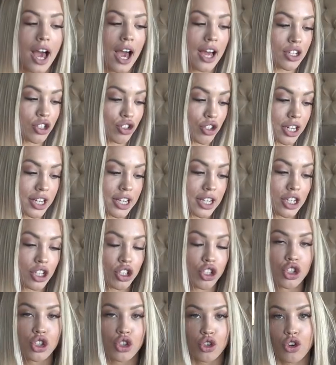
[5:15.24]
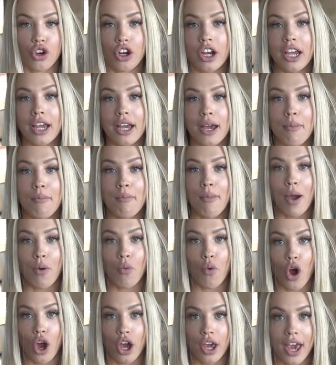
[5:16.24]
I drink it during my
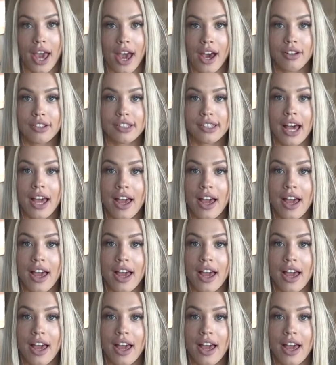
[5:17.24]
workouts.